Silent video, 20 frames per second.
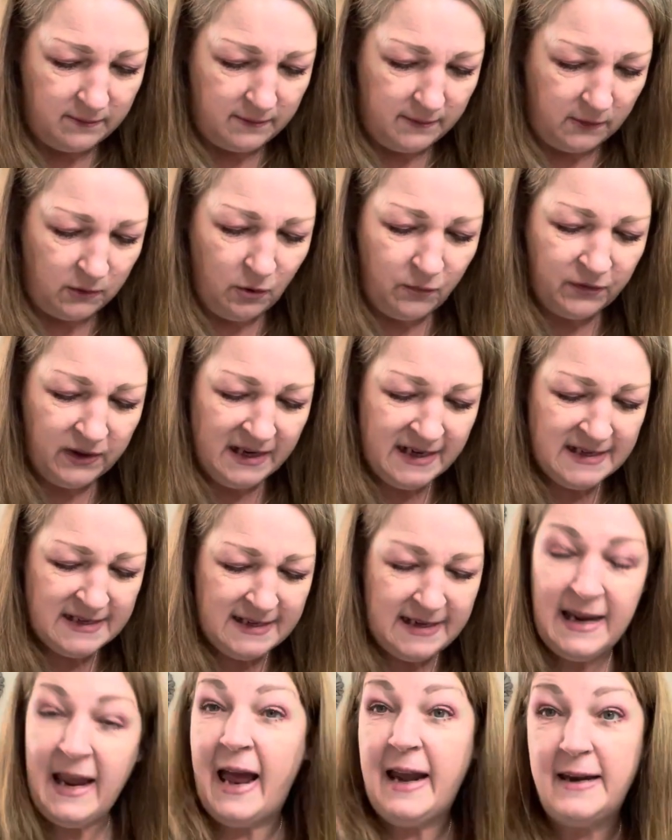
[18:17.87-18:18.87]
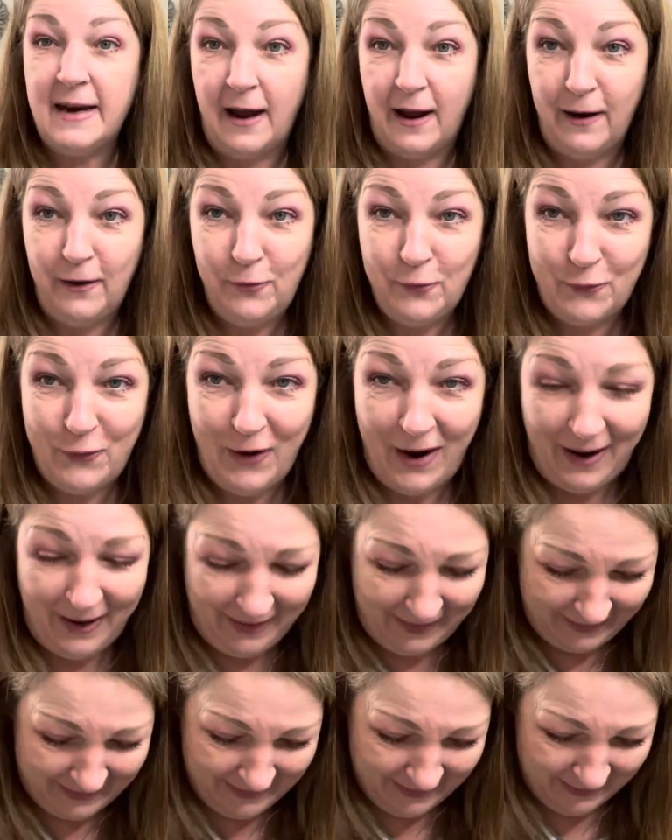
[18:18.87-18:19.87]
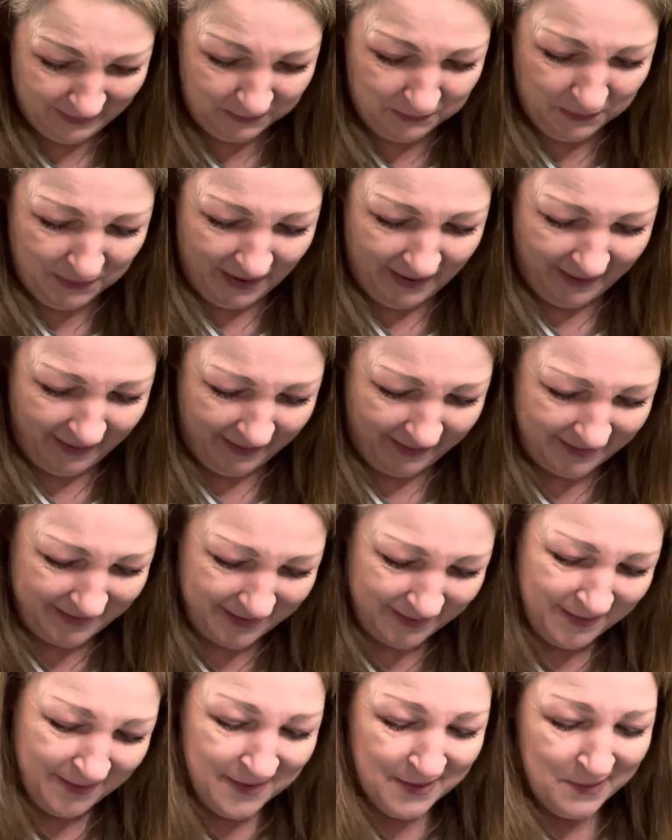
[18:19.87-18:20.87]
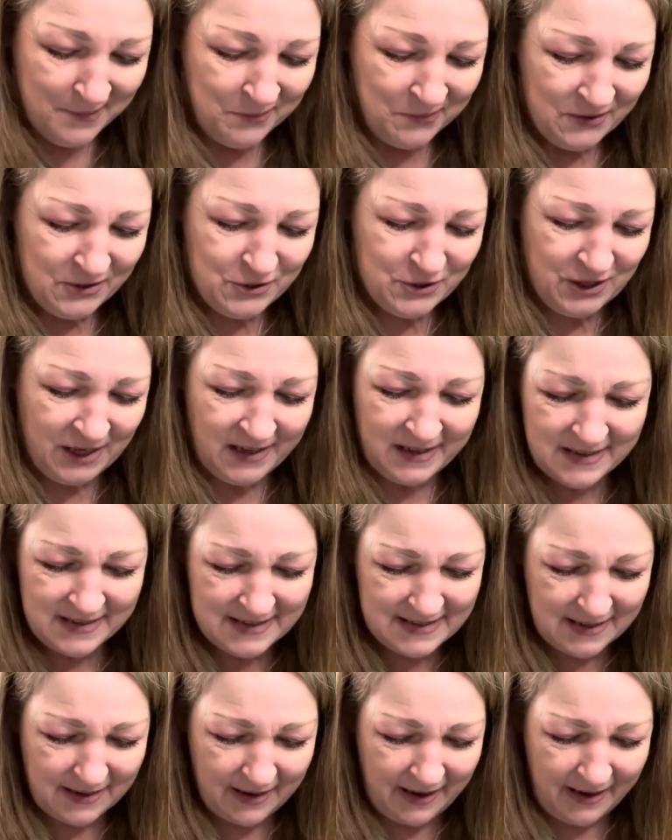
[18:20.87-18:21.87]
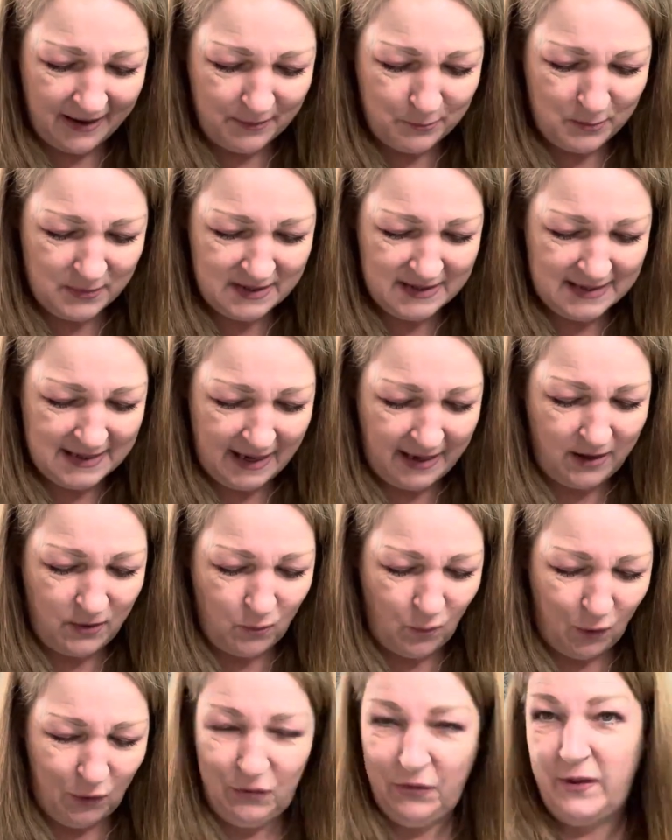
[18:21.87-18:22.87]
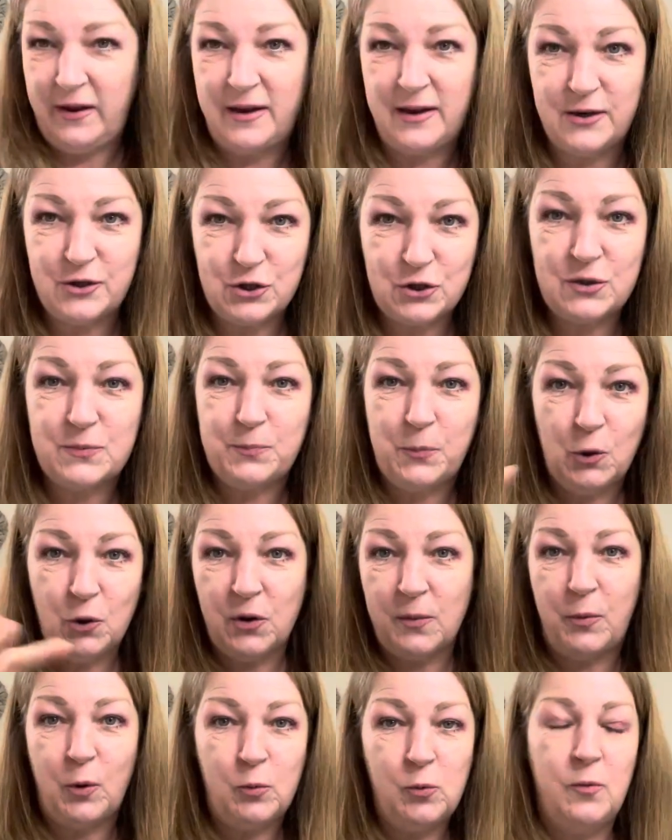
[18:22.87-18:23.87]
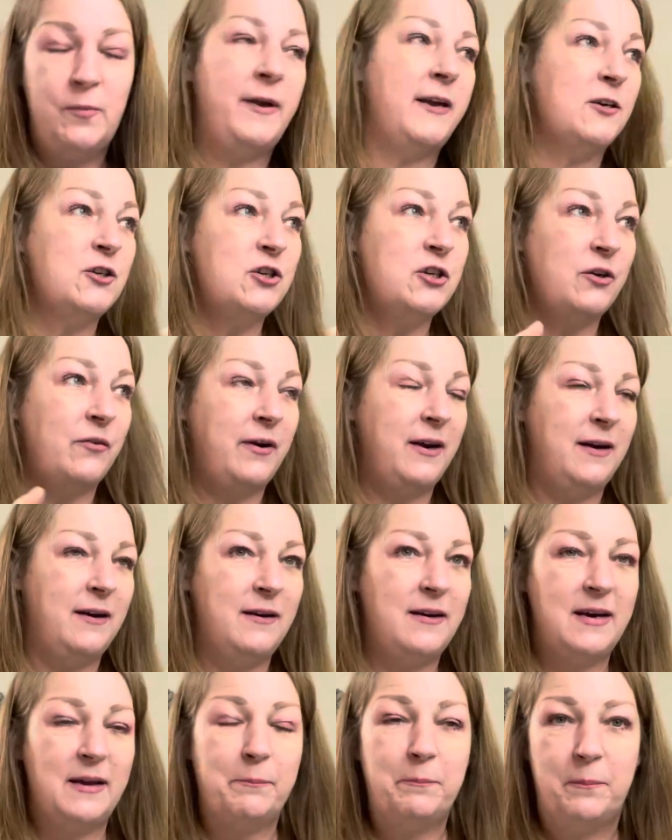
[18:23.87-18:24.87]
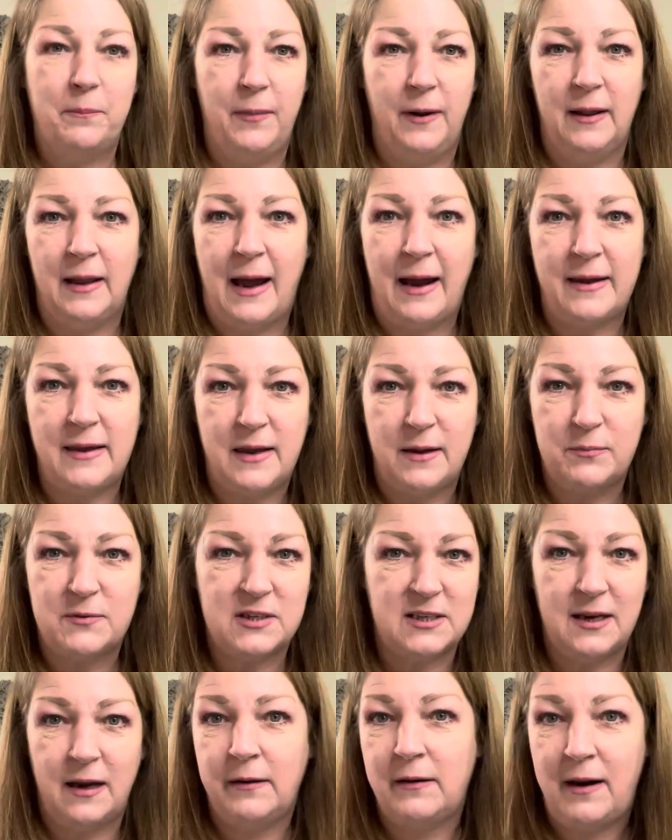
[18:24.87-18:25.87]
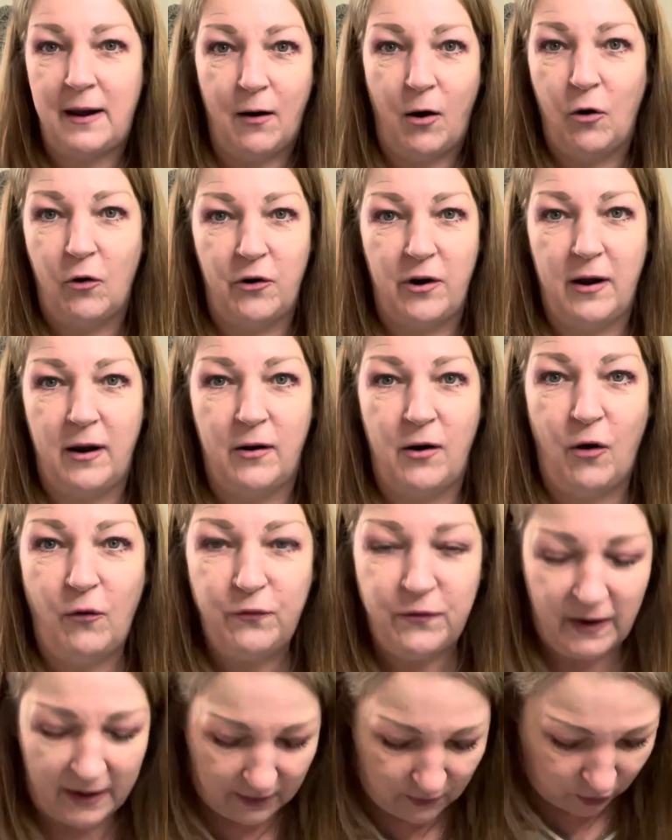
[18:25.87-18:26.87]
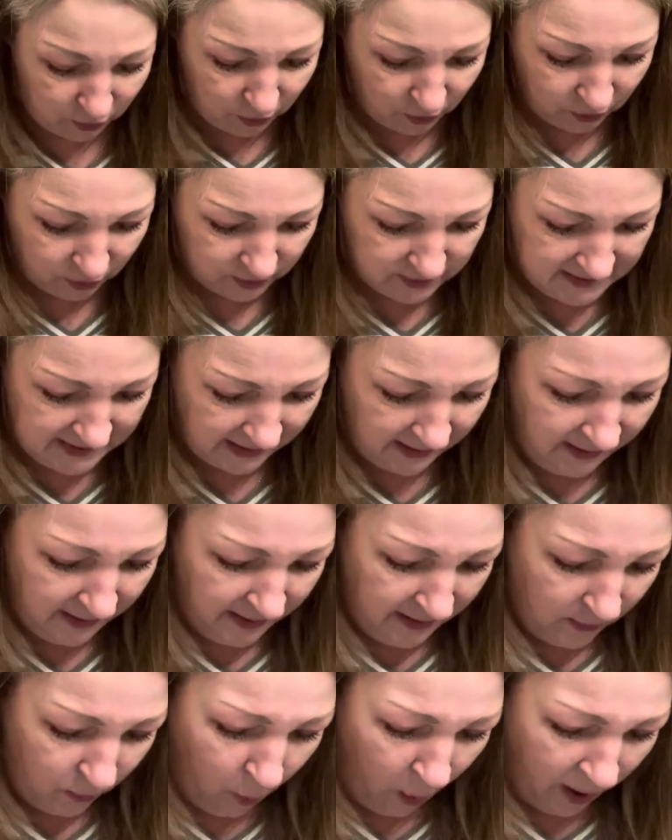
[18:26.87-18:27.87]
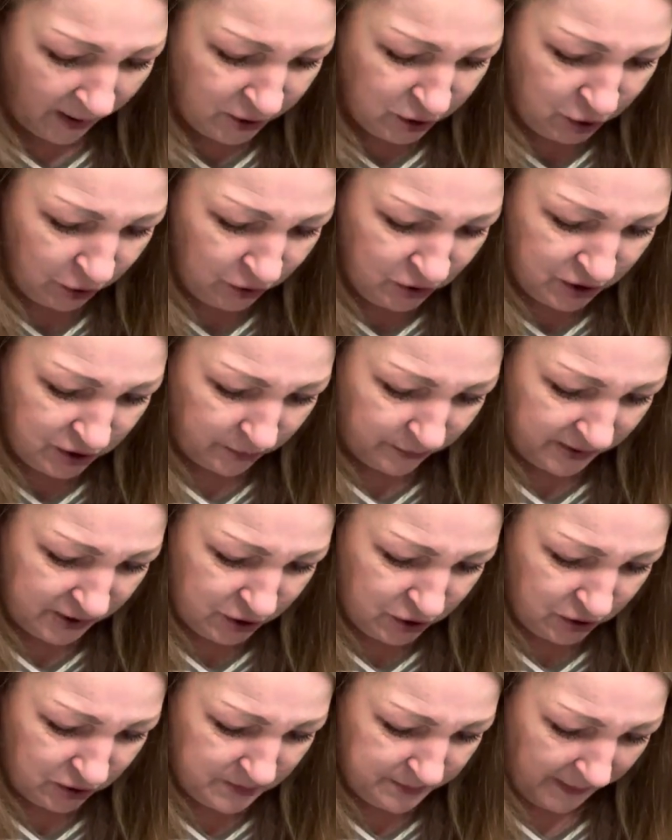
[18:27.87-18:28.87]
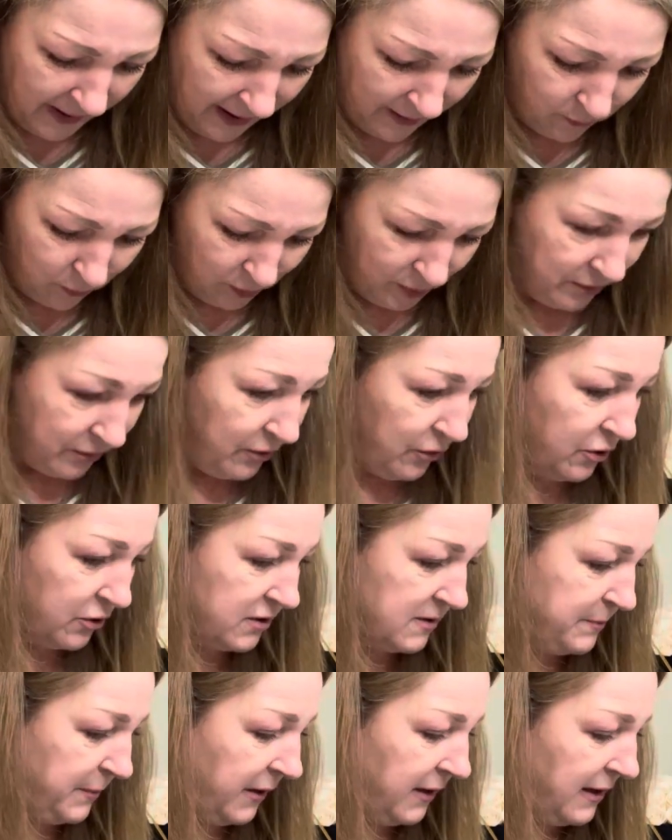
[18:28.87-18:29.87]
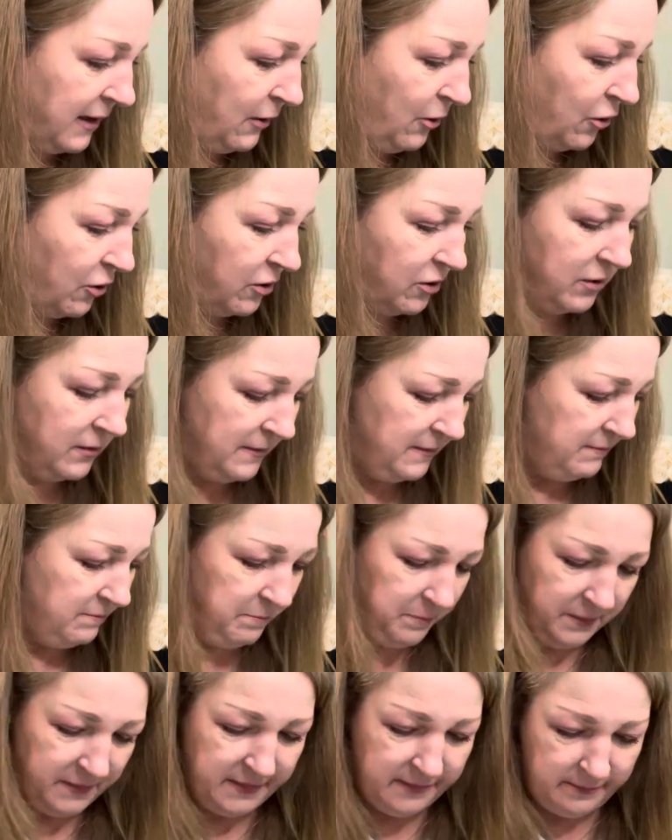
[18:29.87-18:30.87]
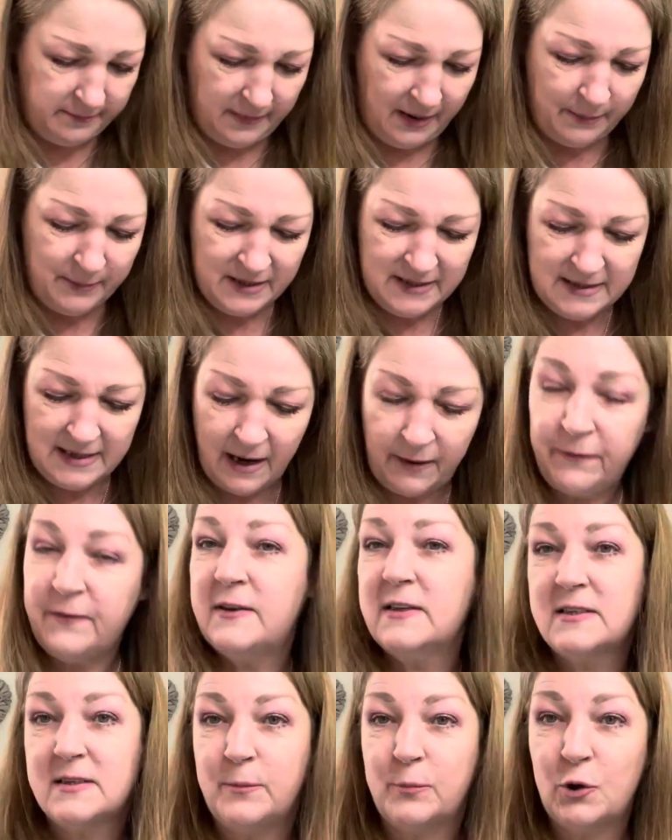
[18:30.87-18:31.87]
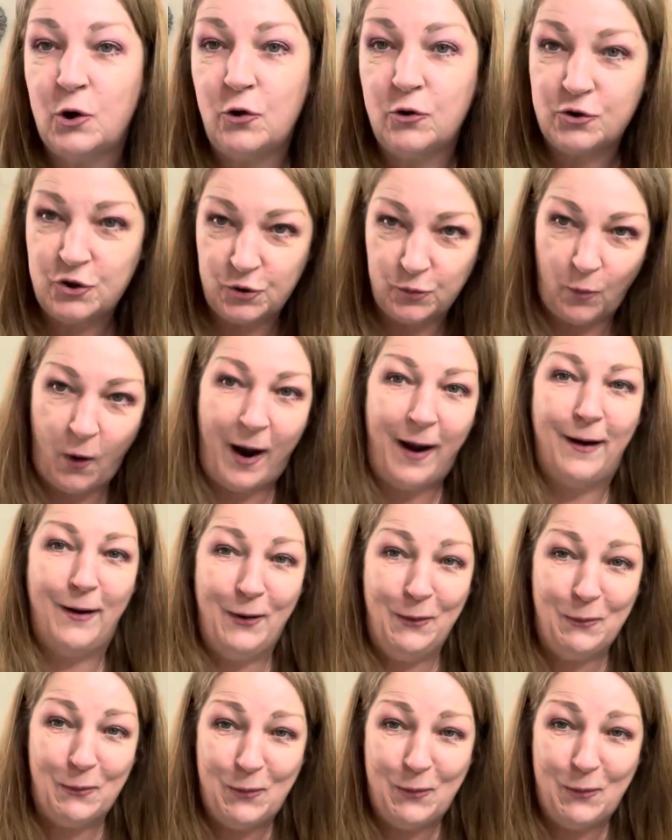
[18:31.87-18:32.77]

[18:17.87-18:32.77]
lovely Sienna, right, at work, she's seen one that you just put the bubble mixture in and like you turn it on and off it goes. What I should do is just buy one of those. But, you know, I'm as daft as a brush. Why